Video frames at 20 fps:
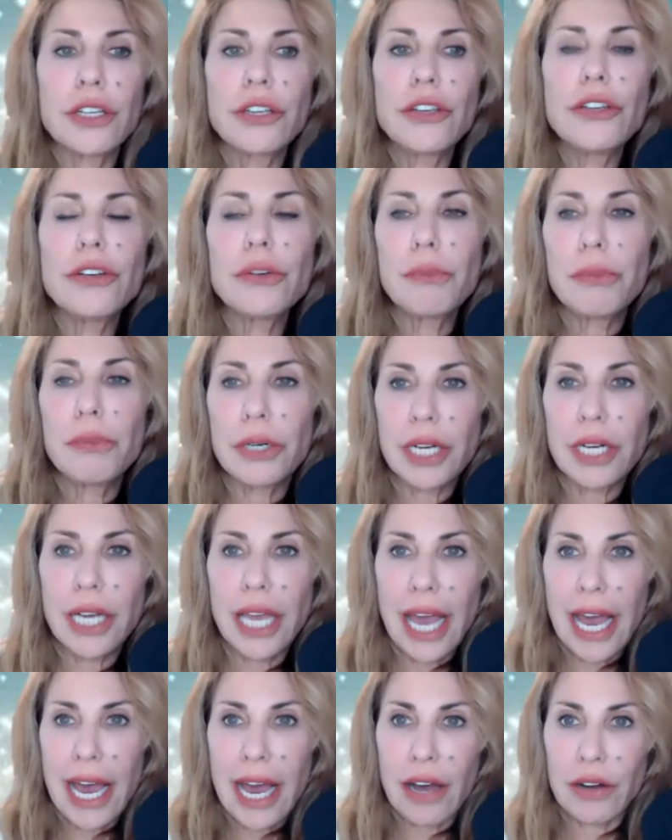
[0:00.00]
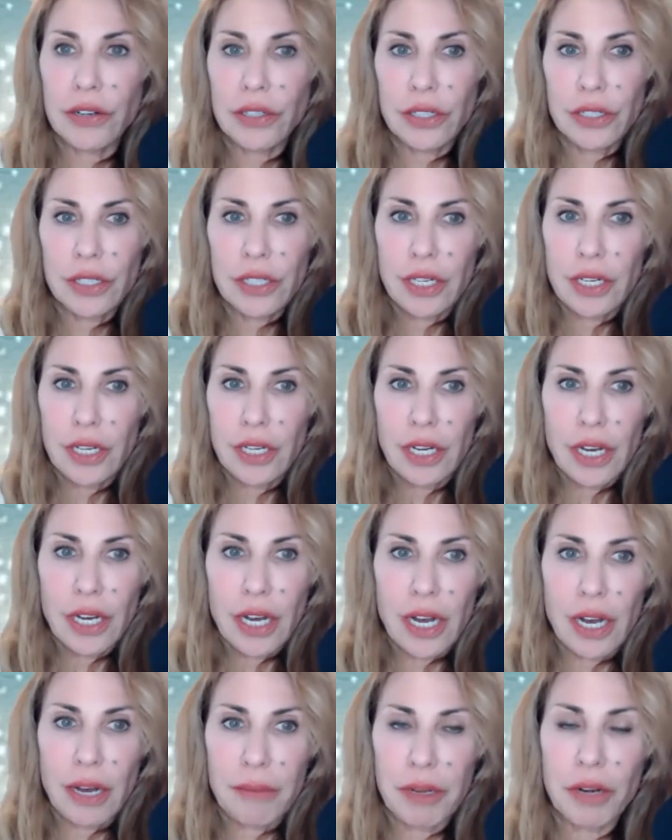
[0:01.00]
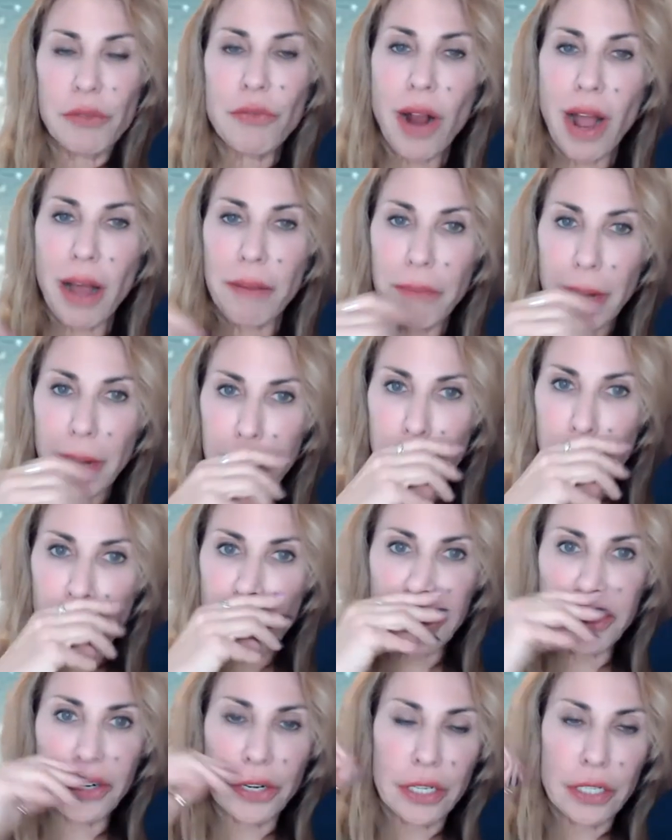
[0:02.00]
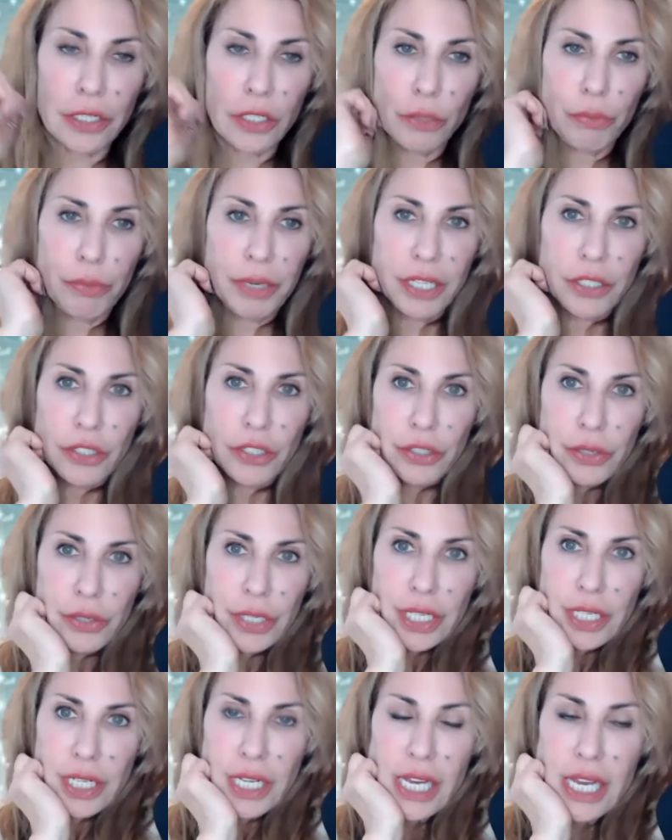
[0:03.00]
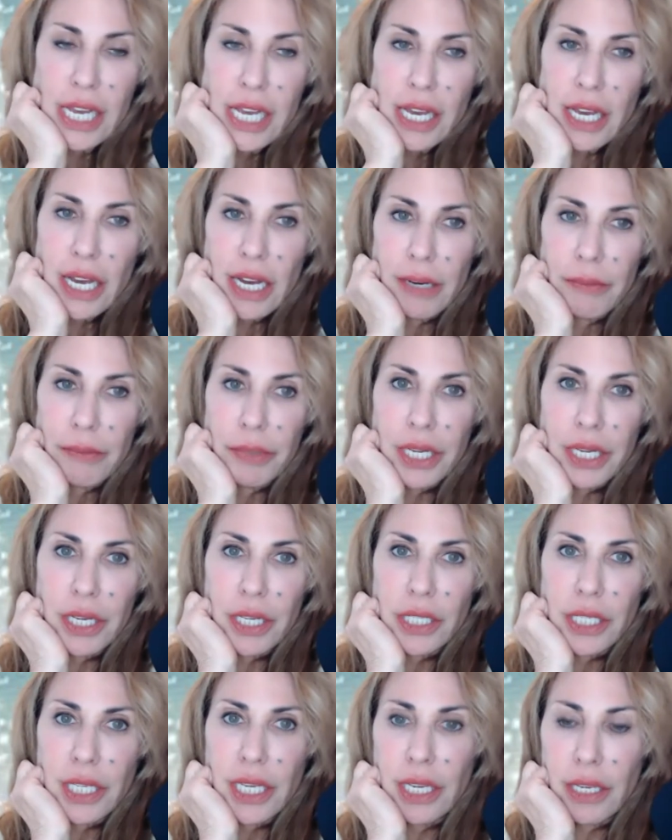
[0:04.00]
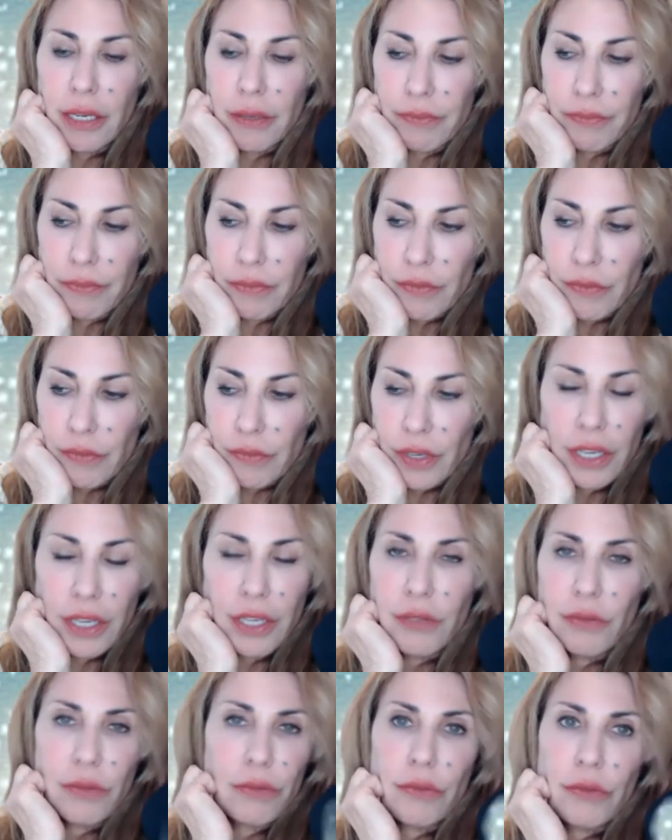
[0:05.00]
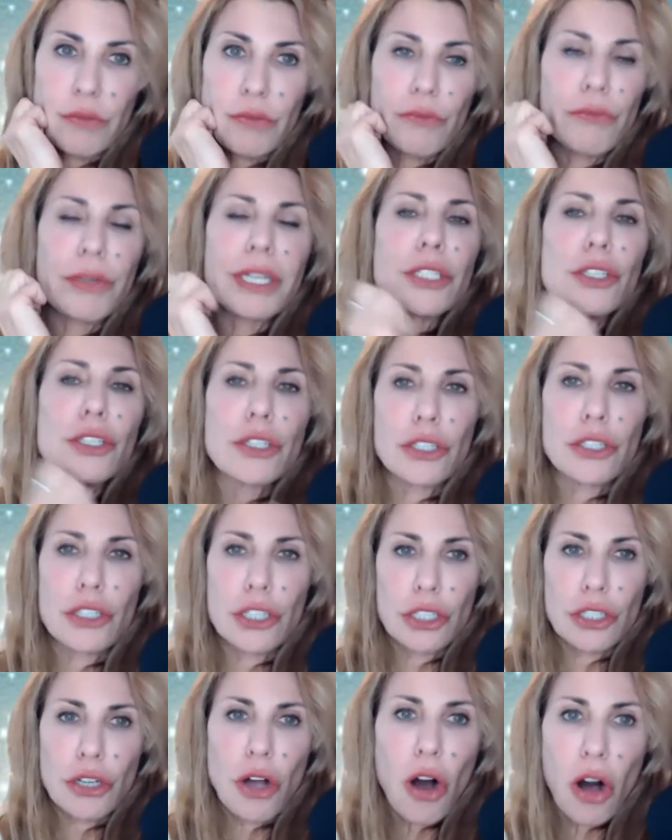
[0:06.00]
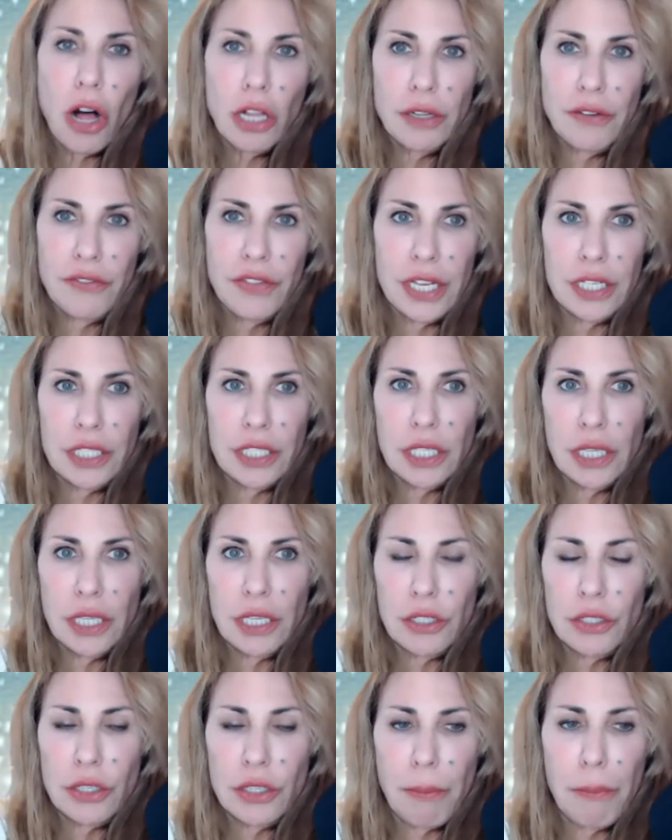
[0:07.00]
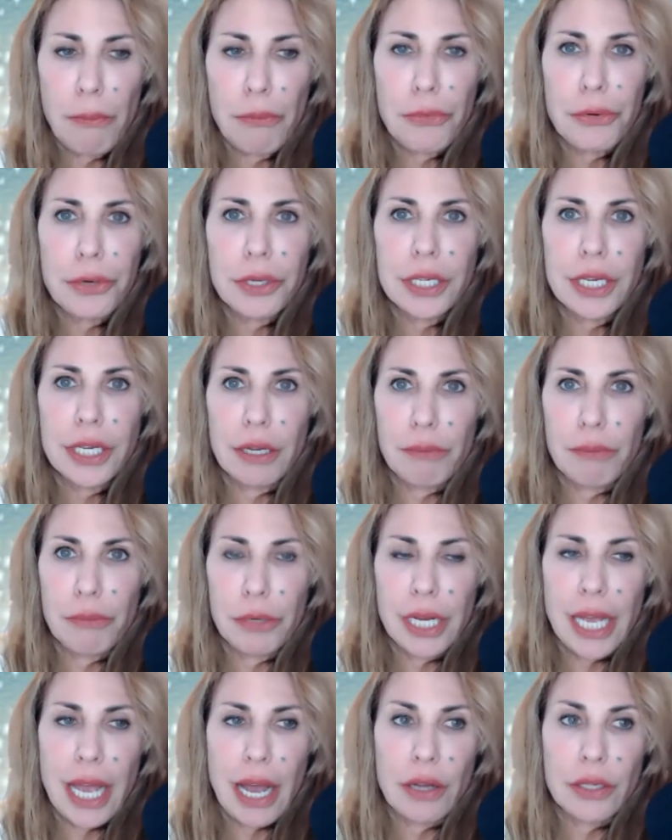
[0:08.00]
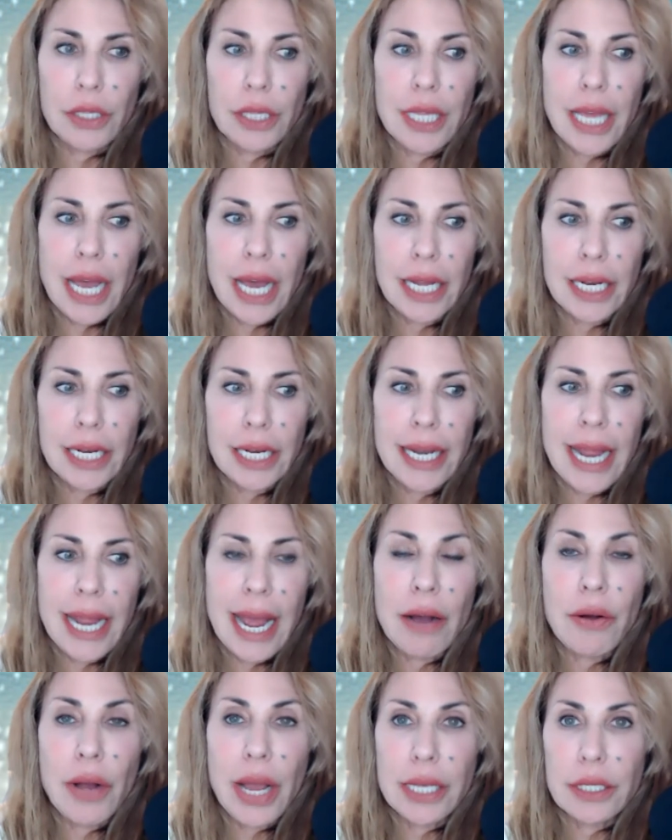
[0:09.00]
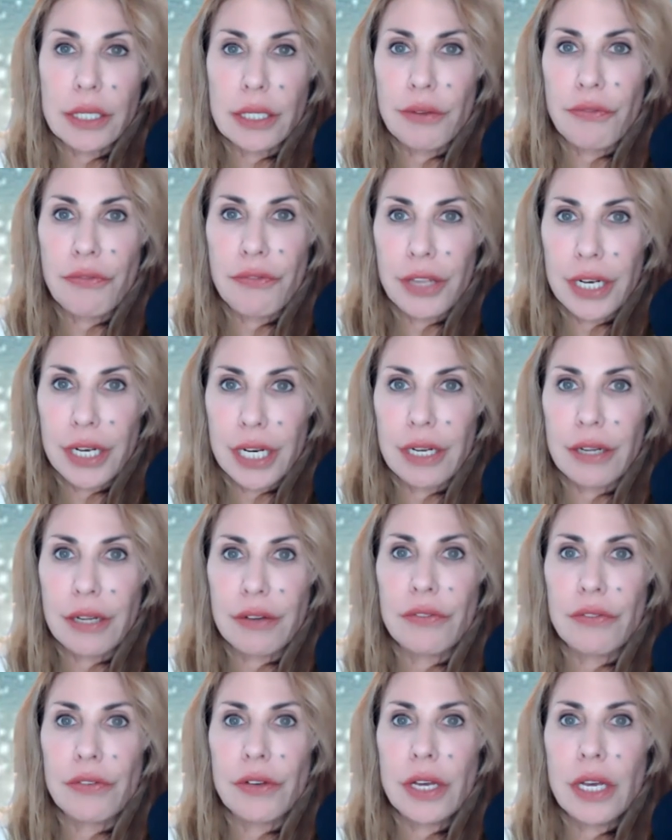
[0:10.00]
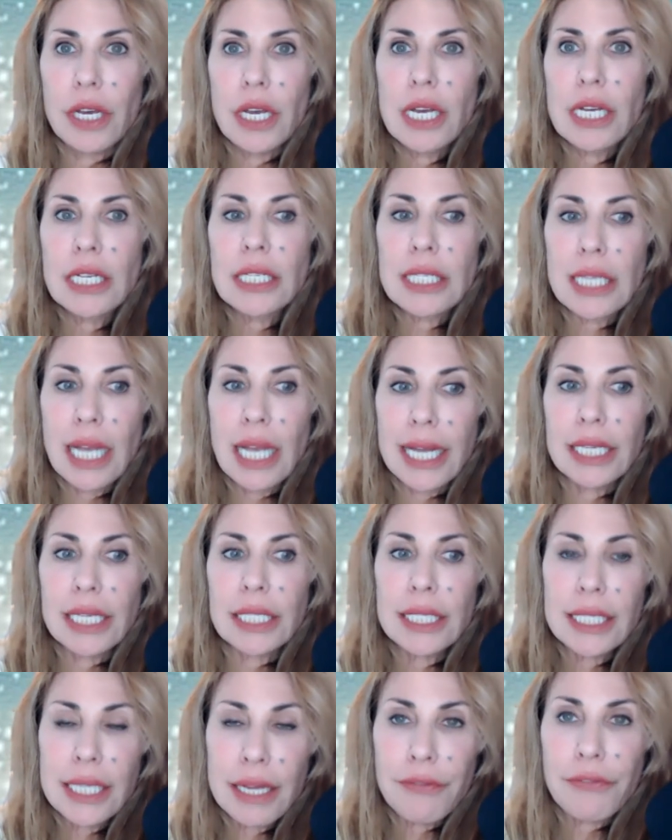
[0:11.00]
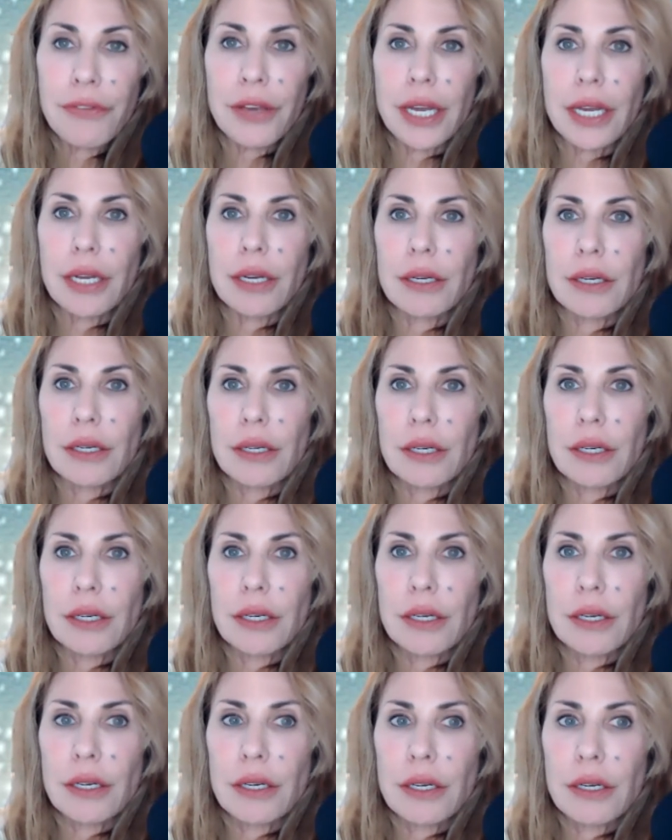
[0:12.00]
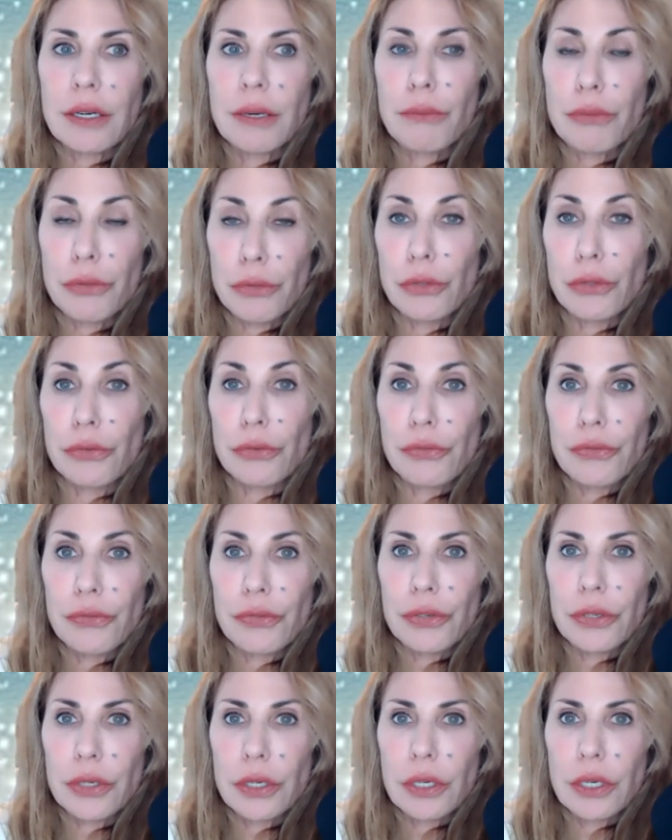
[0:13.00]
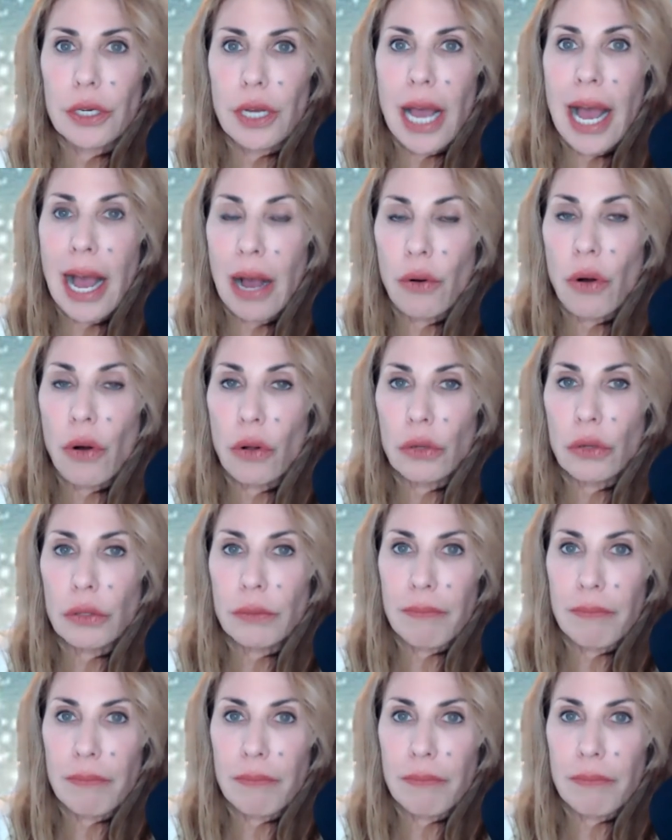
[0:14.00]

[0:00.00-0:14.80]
a new book out, and Rob, my partner, can speak to it because he researches all of this. And there's a brilliant book out that now has definitive scientific proof how old